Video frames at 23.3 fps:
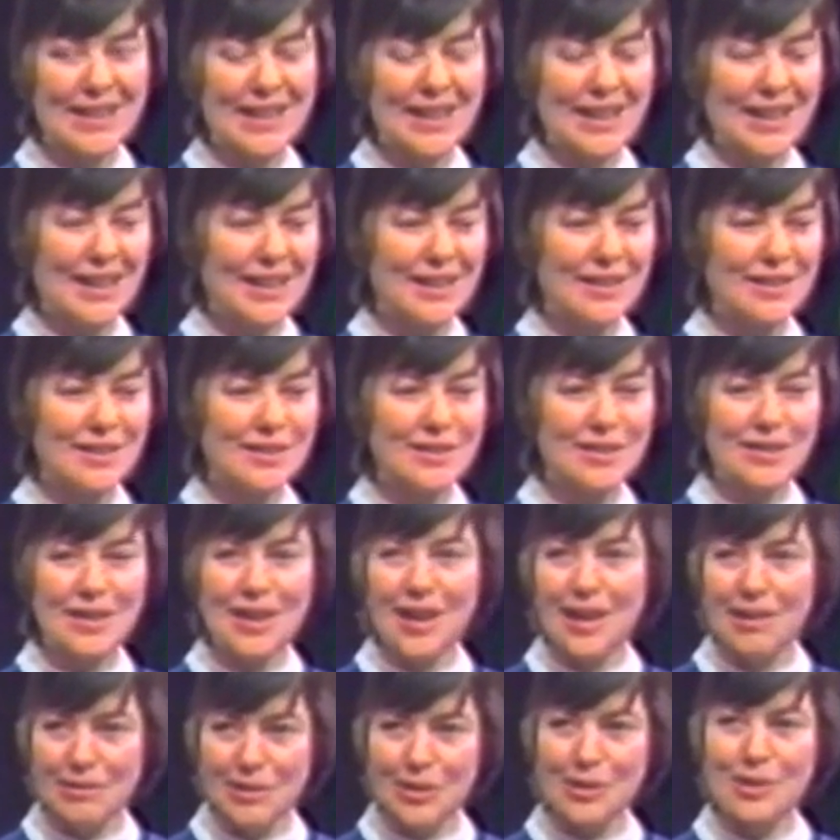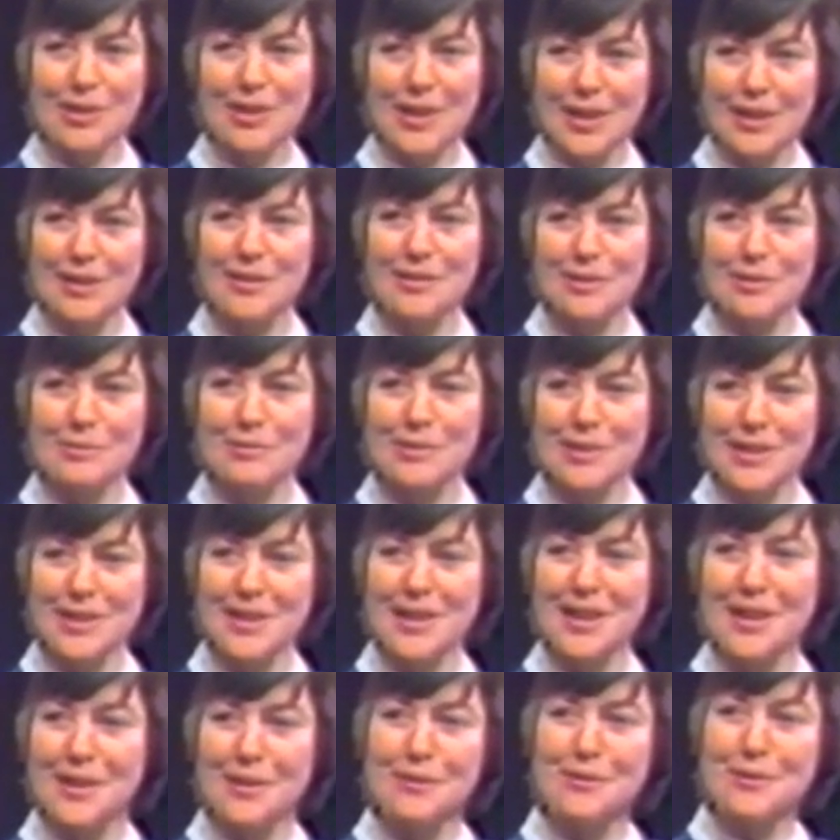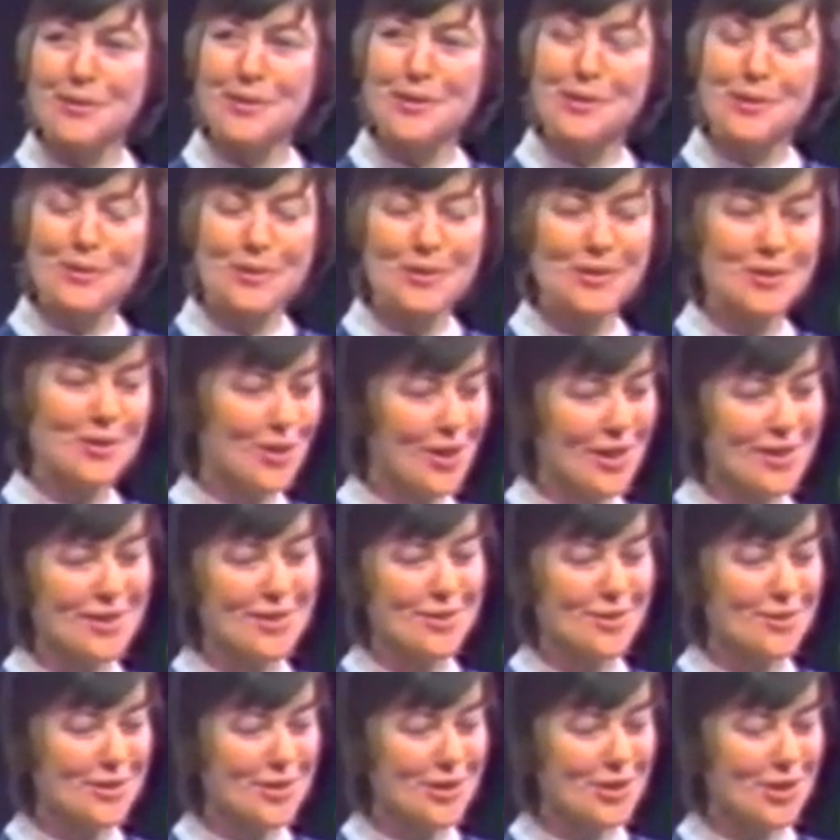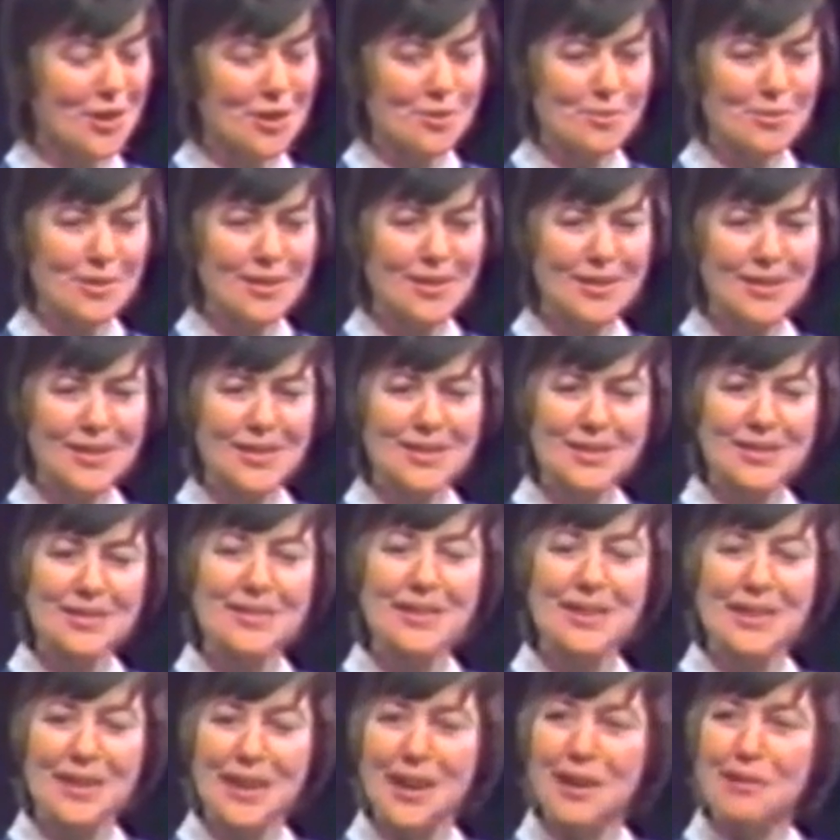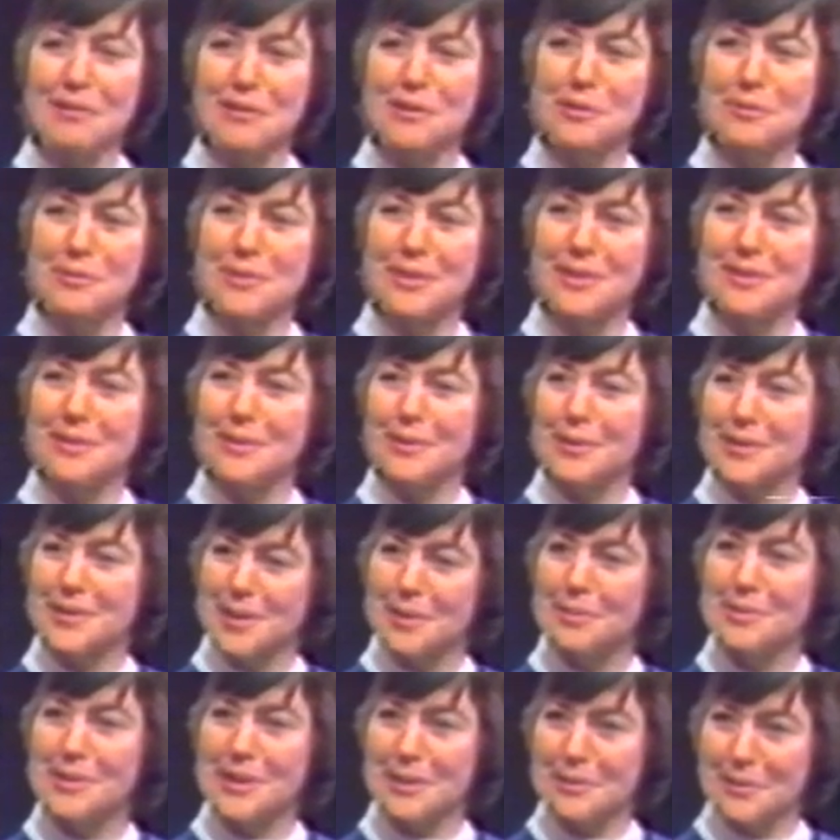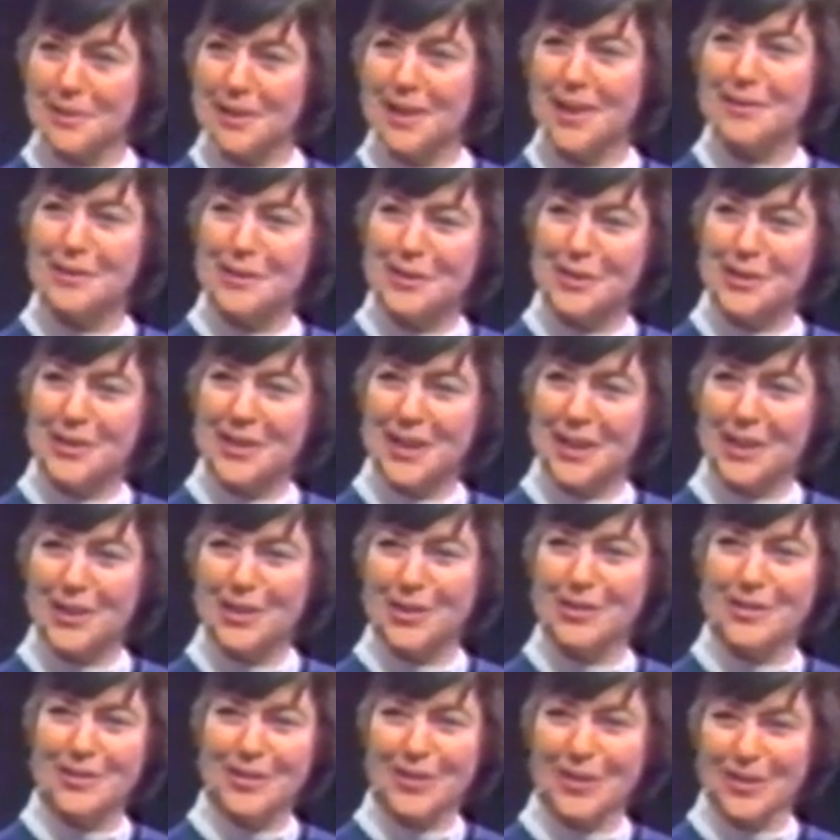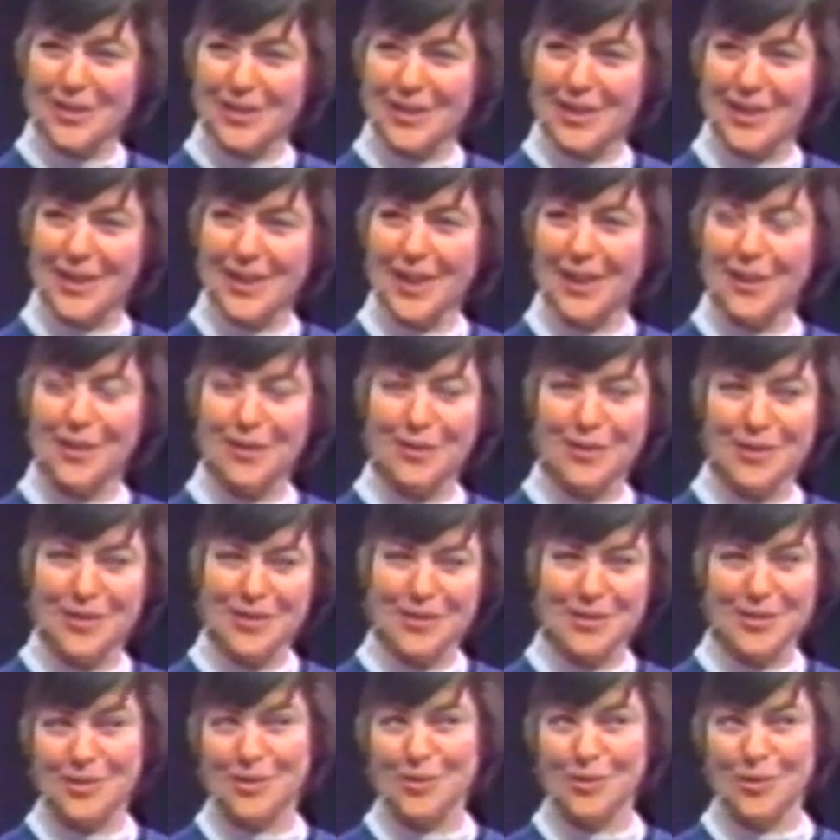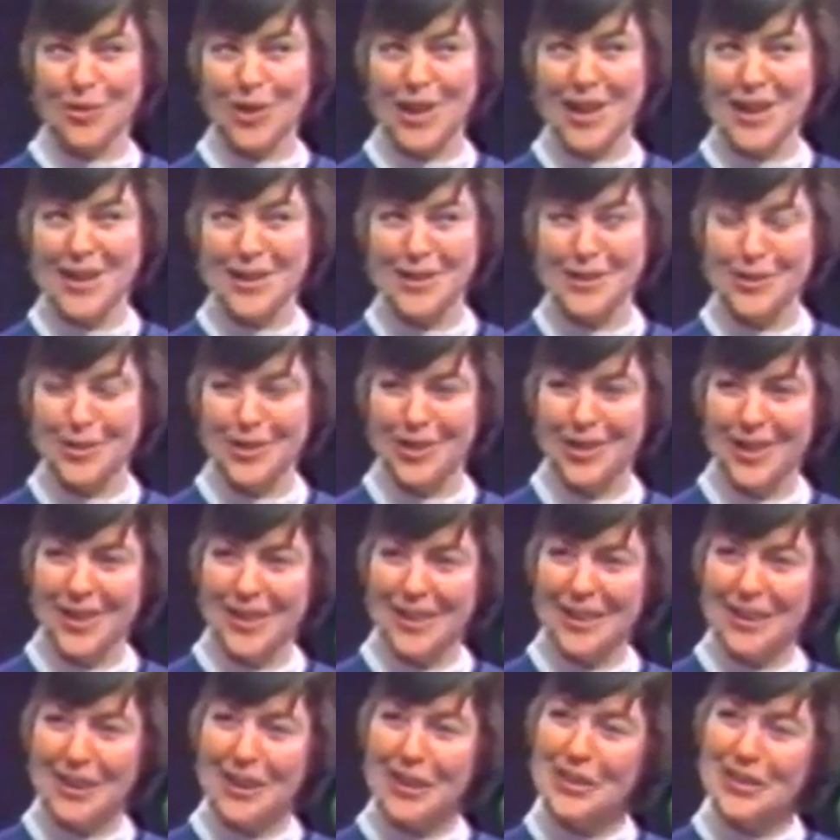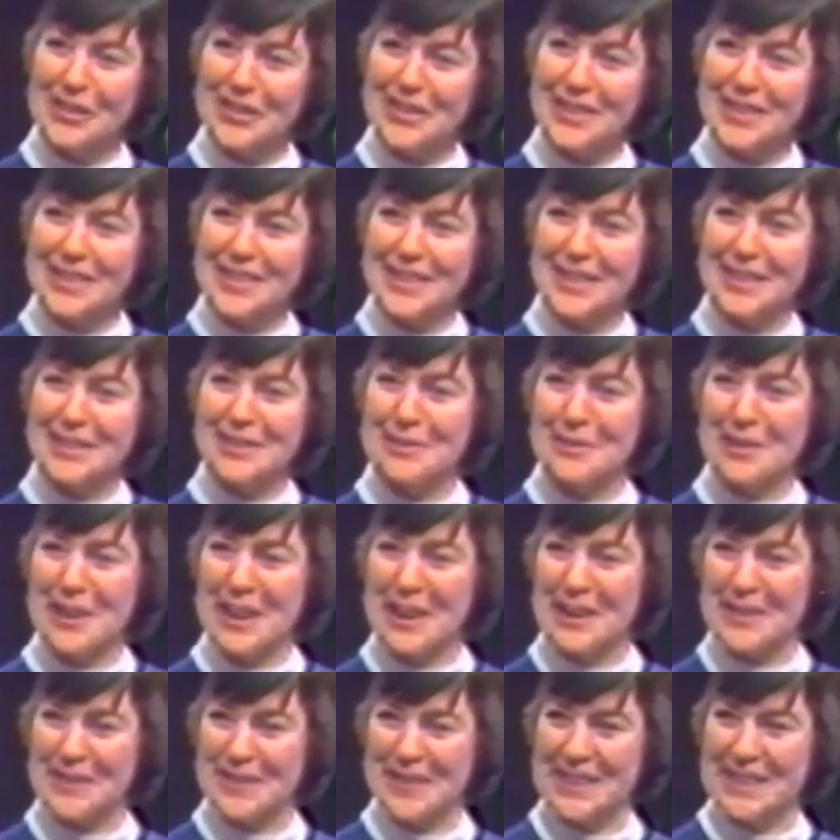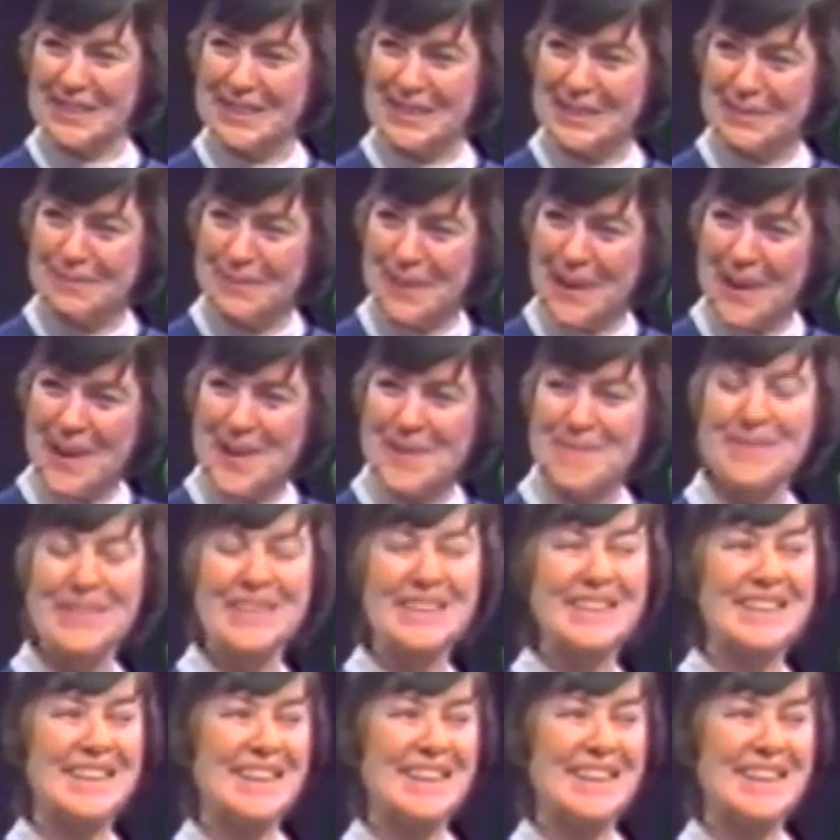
and the Irish connection was enough to suggest to the chairman that an Irishman or somebody with Irish connections ought to take care of this strange oddity that had arrived in his department.